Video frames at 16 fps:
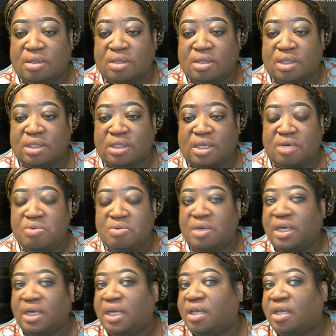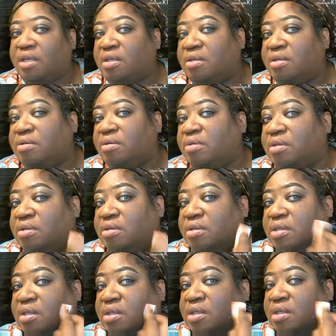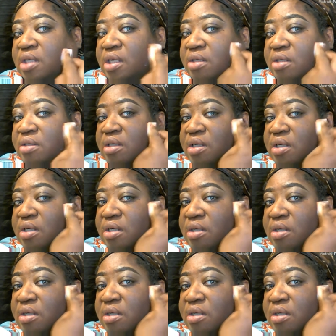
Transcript: because I don't want to kill the